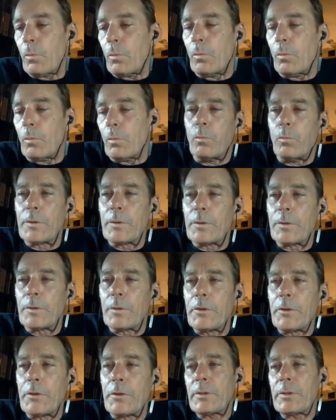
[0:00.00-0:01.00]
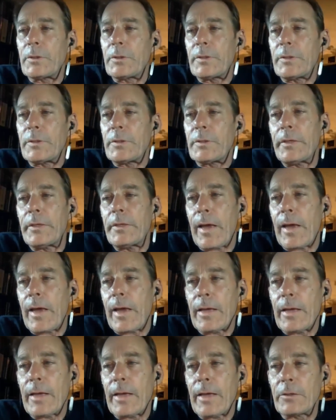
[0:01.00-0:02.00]
what do you perceive
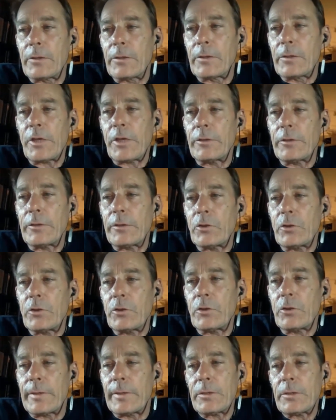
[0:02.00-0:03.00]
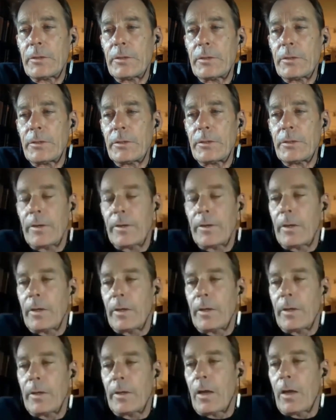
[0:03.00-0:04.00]
as the change in the narrative
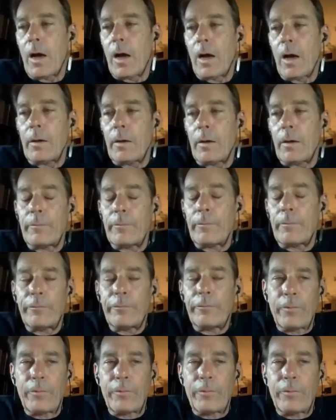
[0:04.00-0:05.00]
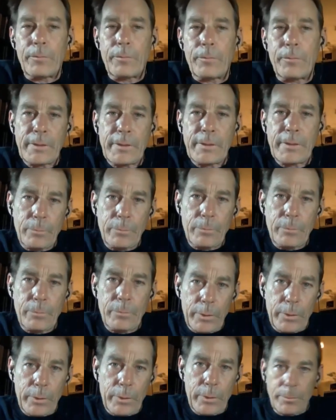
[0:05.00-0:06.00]
uh, from the standpoint
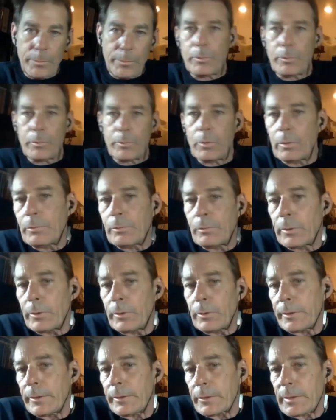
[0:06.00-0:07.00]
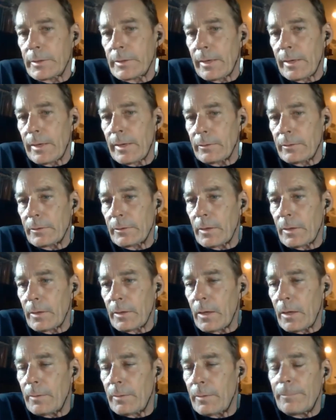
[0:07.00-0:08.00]
of the people who are putting this out?
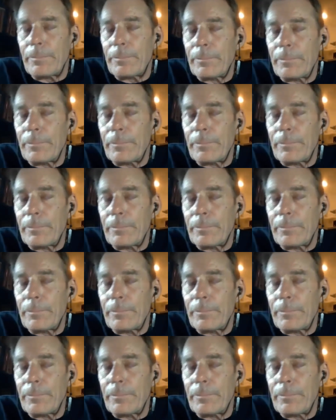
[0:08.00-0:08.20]
Um,